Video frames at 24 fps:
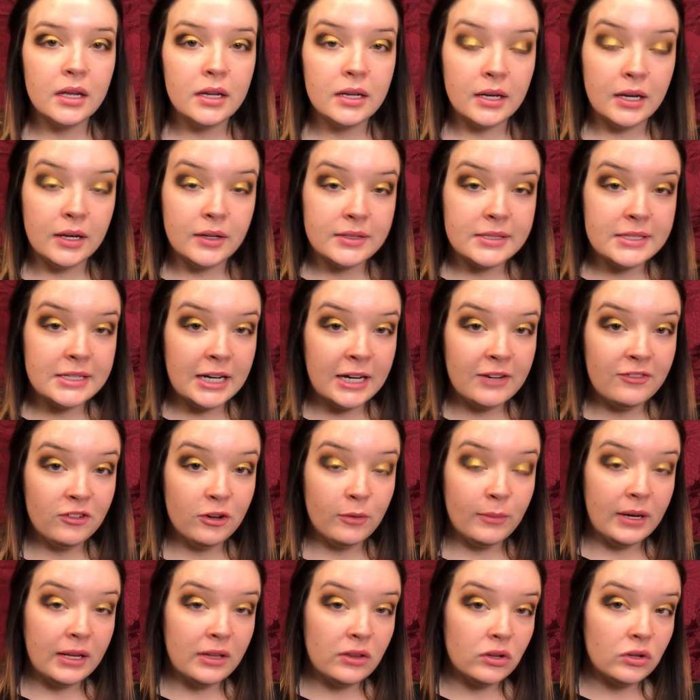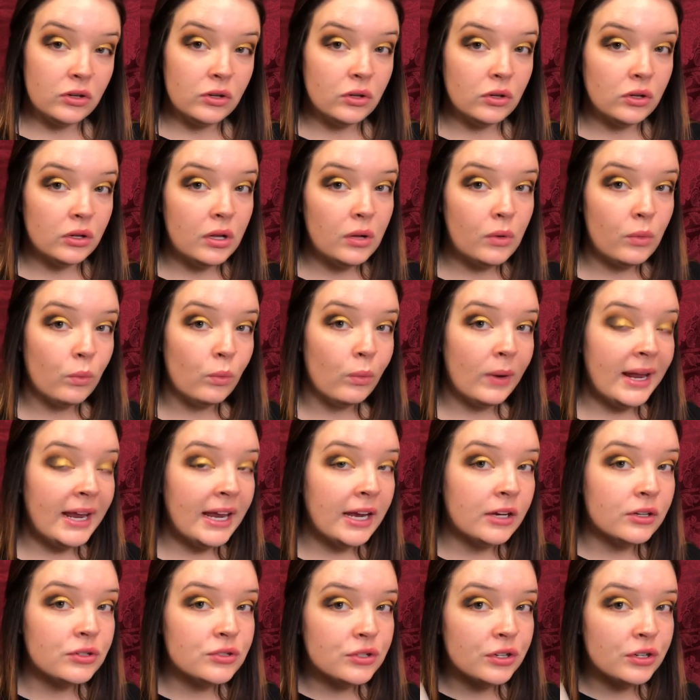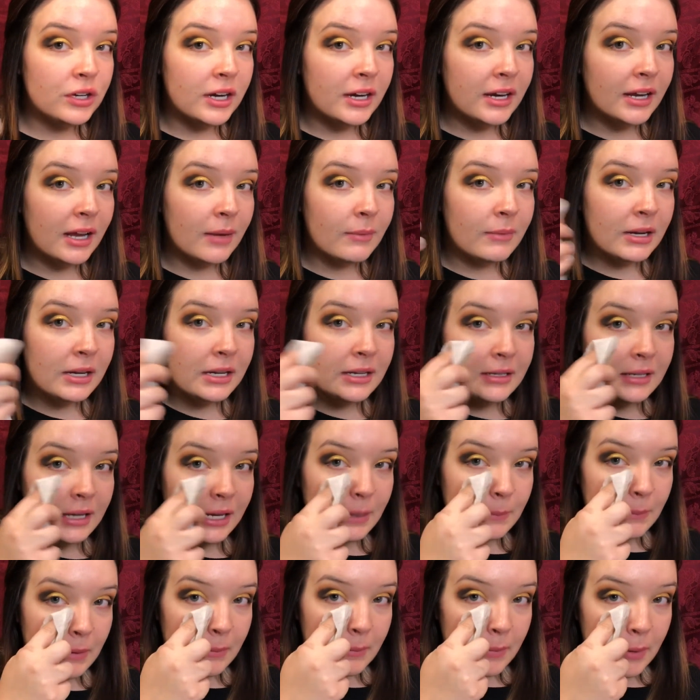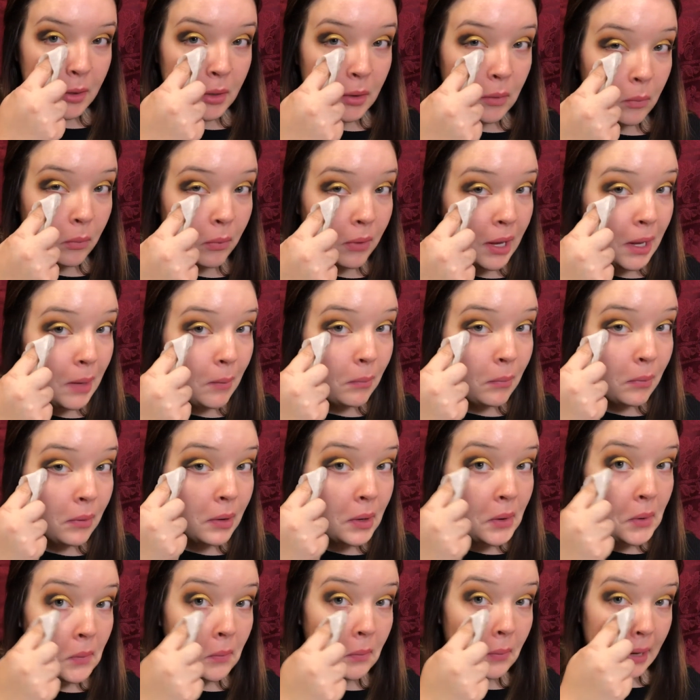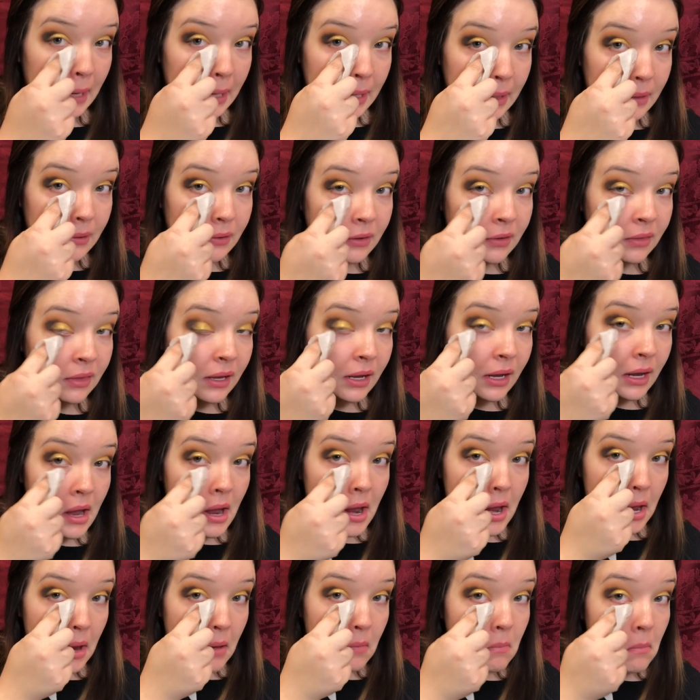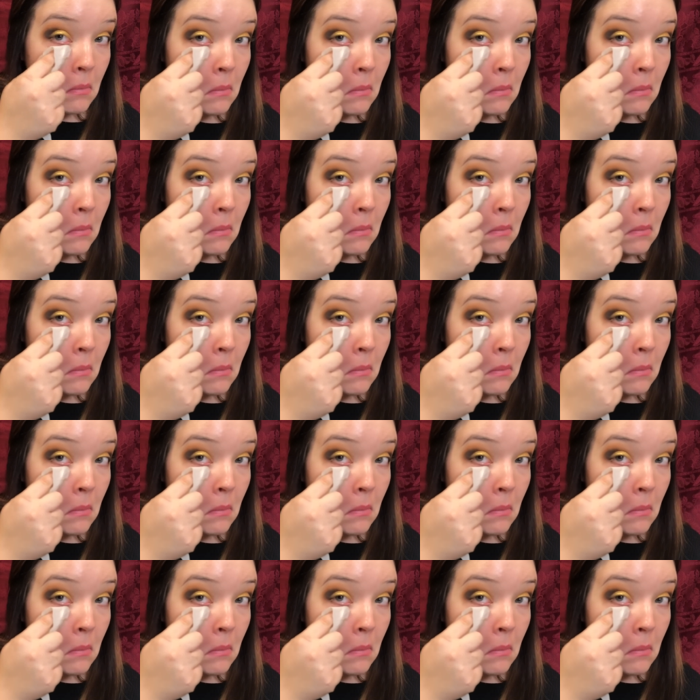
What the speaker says: Now it's time for my little wing trick. I'm gonna take my makeup wipe, go right under the eye.